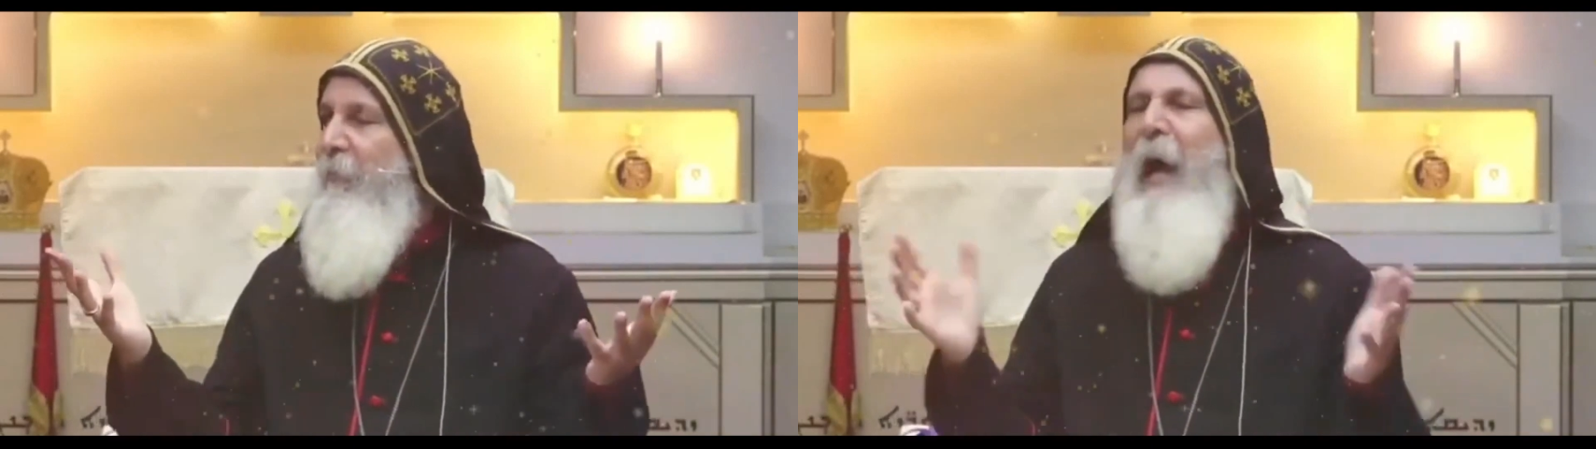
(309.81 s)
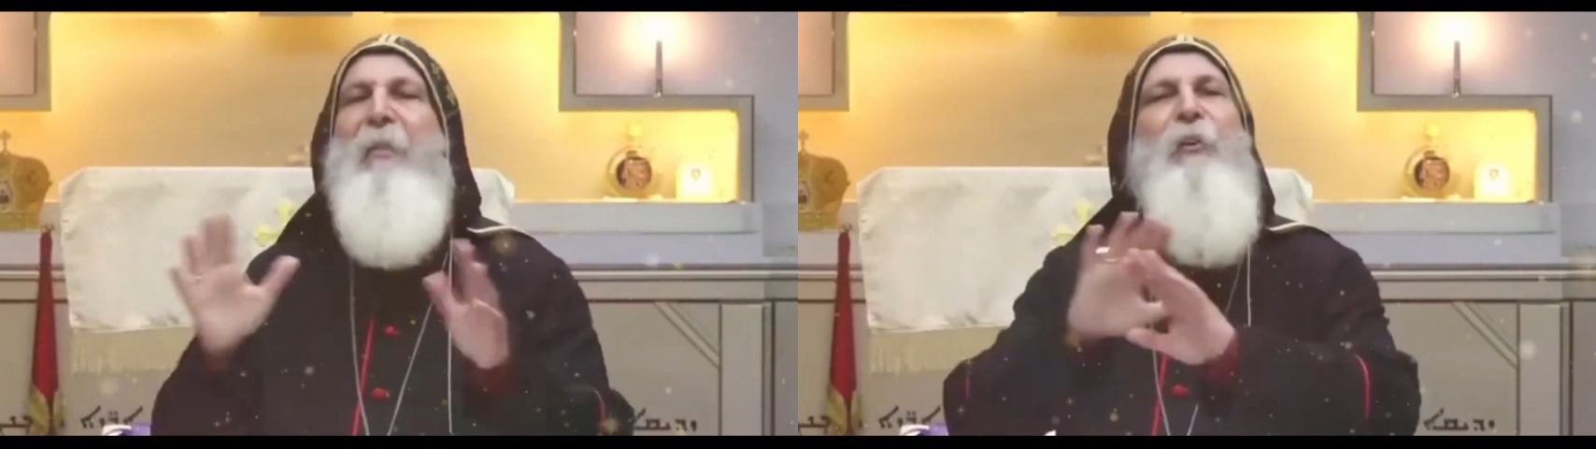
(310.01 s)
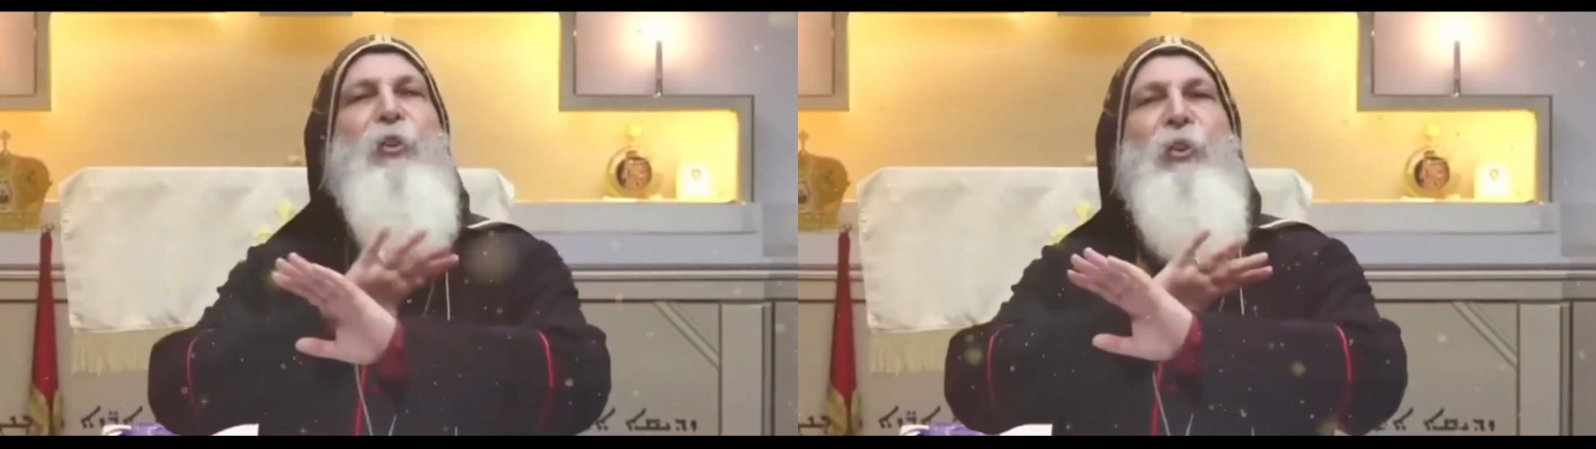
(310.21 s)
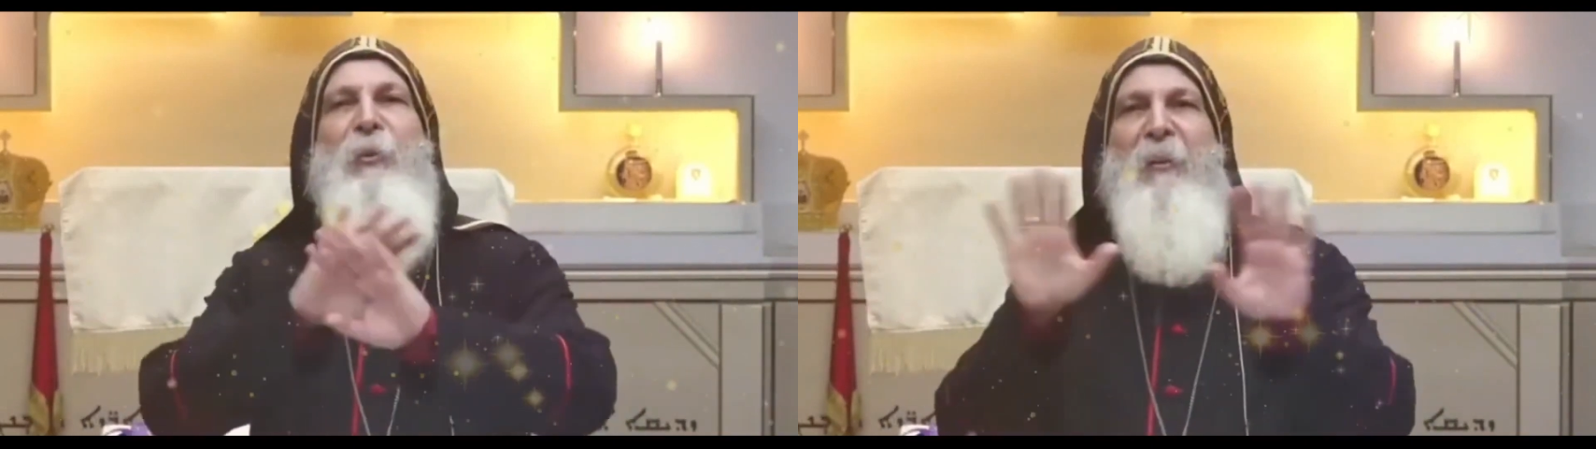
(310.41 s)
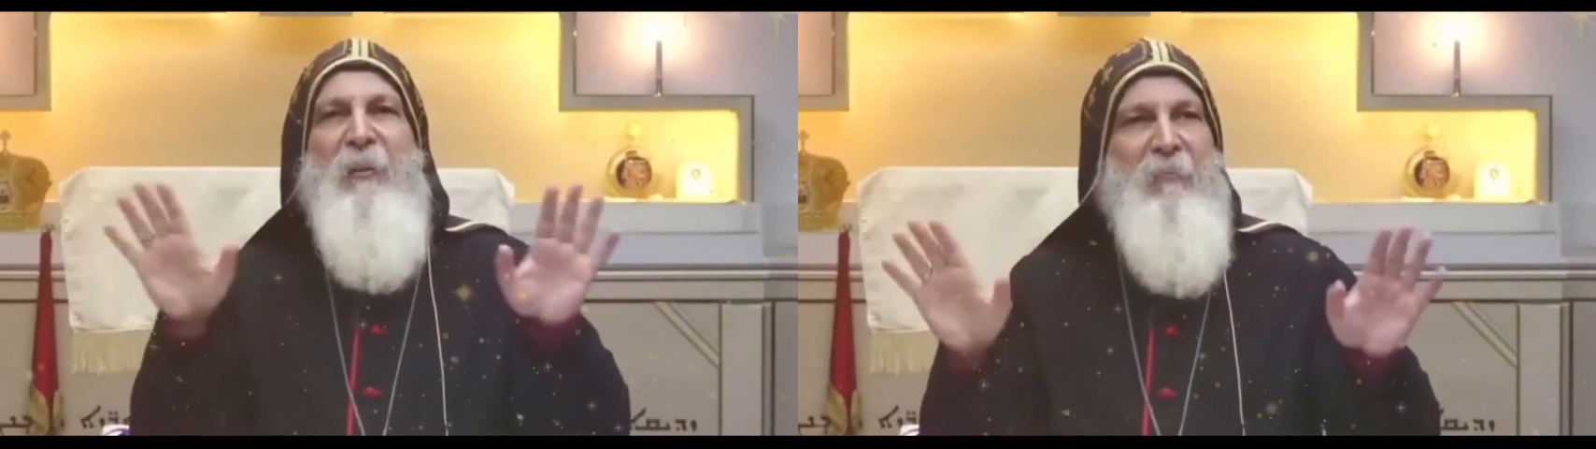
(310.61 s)
Nothing to
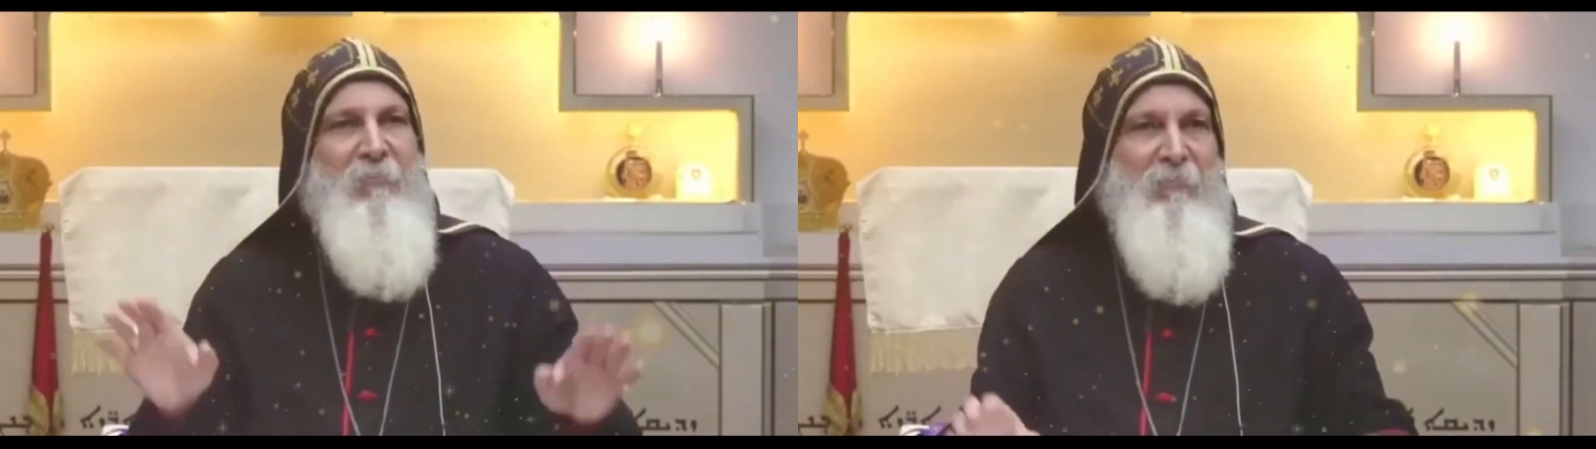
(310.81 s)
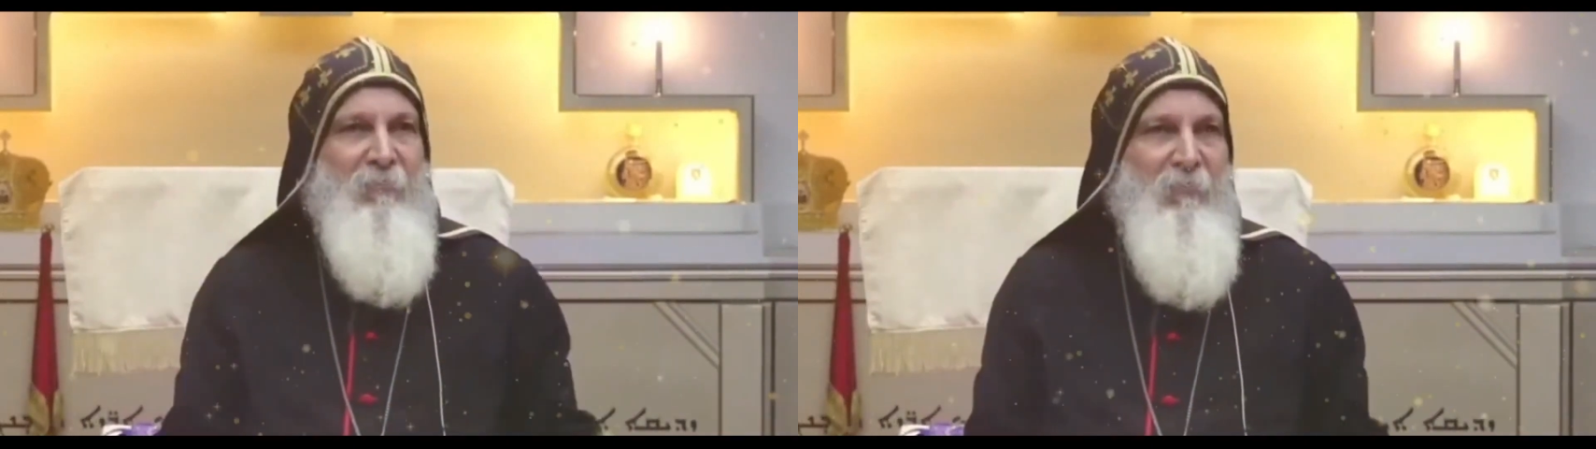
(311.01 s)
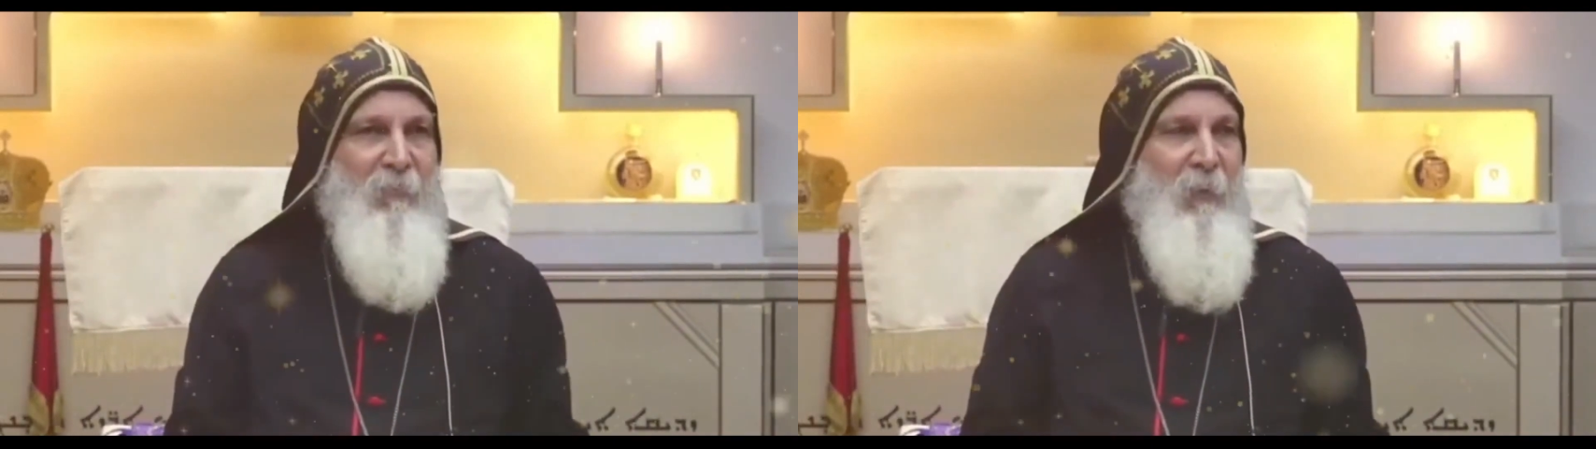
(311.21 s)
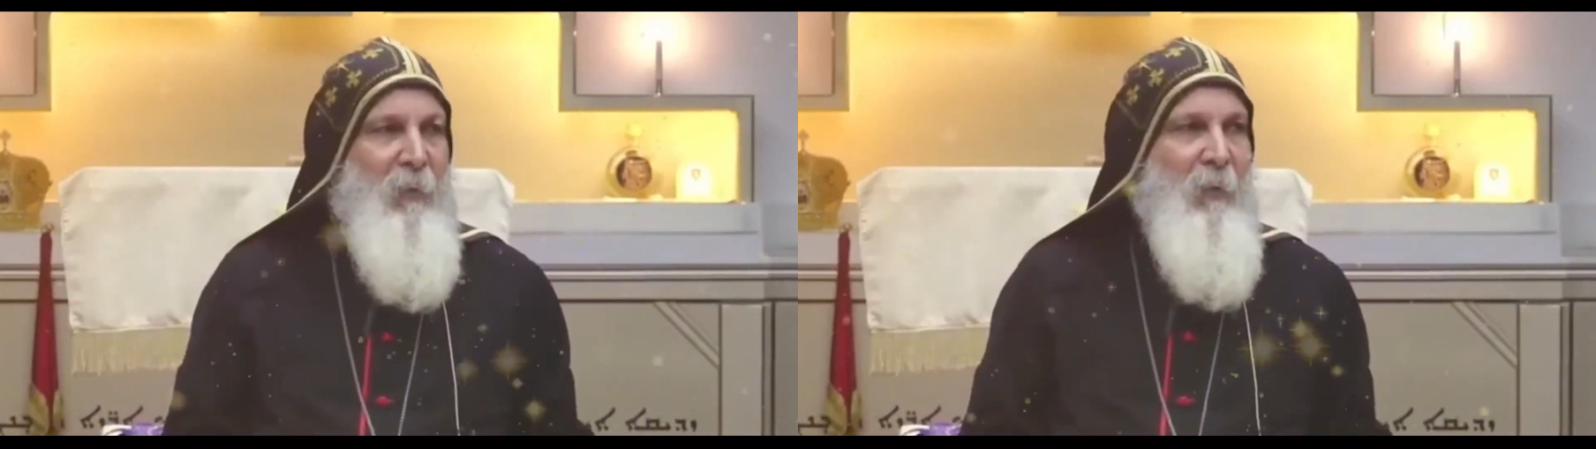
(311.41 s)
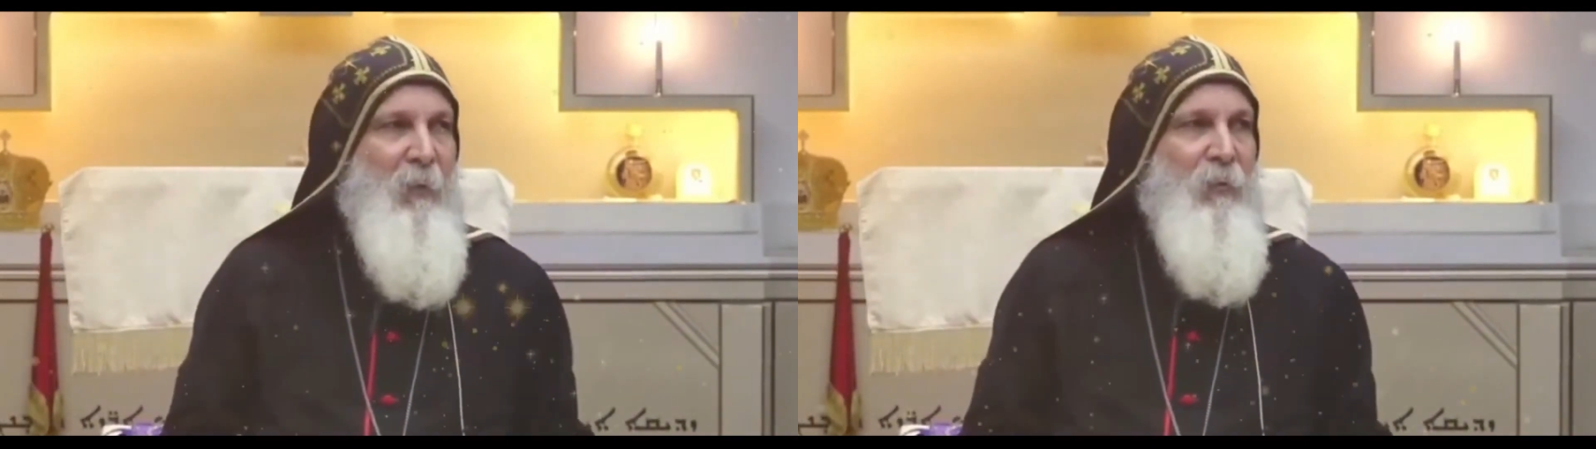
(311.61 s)
do with it.